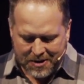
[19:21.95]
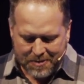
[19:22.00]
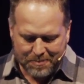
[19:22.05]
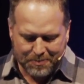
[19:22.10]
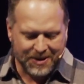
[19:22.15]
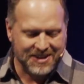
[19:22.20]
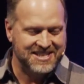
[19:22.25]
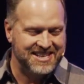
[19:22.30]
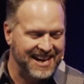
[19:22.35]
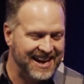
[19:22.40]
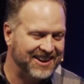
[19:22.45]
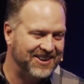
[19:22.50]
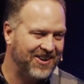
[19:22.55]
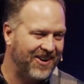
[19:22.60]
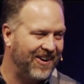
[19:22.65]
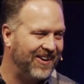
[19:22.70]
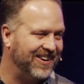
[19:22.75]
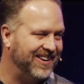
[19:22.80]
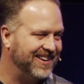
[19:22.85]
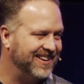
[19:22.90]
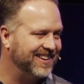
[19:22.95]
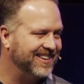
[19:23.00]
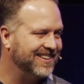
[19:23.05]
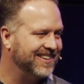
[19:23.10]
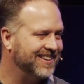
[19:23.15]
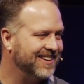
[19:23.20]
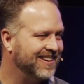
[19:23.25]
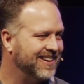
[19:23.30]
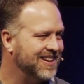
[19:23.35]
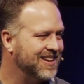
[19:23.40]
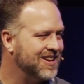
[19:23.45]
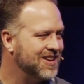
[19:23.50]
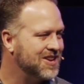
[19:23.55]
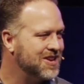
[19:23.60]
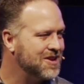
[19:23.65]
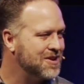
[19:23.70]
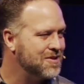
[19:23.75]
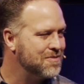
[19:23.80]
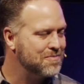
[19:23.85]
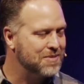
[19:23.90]
but take heart
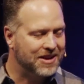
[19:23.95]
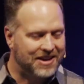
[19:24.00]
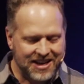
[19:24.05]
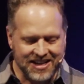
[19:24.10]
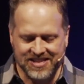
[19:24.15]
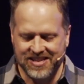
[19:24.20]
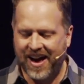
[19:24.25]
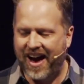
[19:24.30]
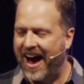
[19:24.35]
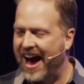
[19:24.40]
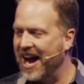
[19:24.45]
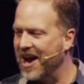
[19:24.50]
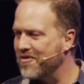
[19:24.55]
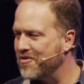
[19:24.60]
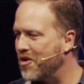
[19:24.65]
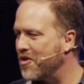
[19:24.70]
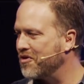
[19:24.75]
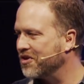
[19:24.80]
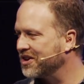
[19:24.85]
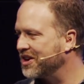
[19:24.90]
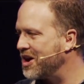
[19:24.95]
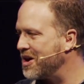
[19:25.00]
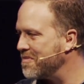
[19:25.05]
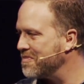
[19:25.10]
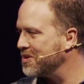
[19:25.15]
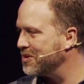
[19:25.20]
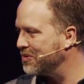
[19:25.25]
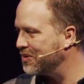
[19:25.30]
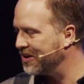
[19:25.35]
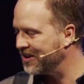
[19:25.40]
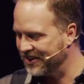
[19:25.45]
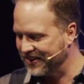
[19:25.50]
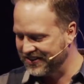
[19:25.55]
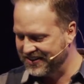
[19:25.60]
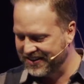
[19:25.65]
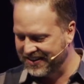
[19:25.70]
because I have overcome the world.